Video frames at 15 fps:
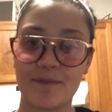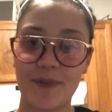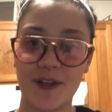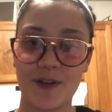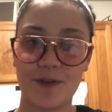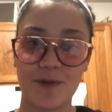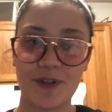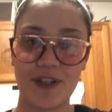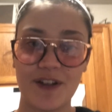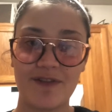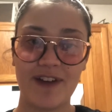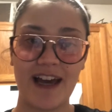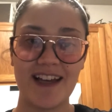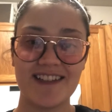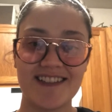meal really
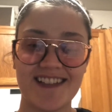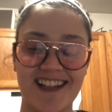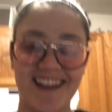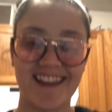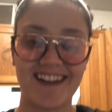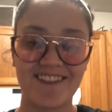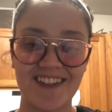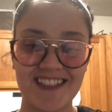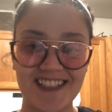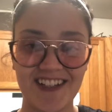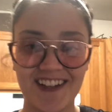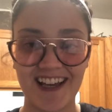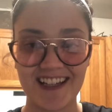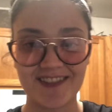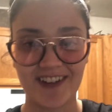fast and then I'm going to tell
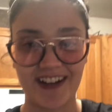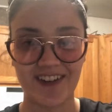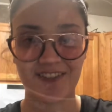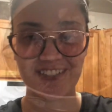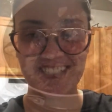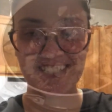you guys about it. 1